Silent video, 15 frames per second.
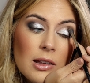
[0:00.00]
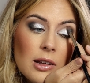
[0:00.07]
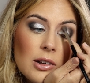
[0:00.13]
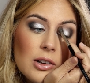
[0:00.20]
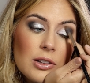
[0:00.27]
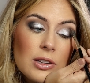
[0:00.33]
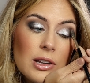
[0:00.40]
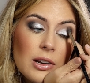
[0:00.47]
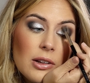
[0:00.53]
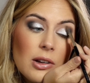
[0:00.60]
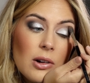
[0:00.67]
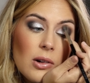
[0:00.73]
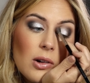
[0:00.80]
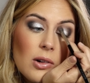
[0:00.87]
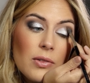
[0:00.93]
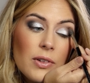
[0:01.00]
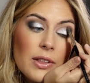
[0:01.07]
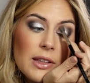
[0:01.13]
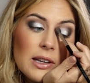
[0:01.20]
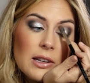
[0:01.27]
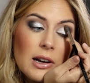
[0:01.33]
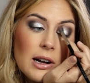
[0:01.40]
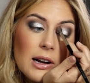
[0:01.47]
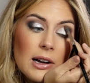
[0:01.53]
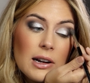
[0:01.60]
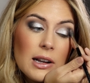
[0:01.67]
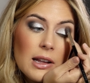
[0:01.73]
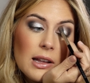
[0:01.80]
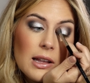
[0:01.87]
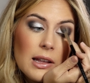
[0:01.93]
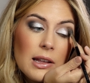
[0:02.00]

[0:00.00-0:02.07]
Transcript: Just gonna go over the dark.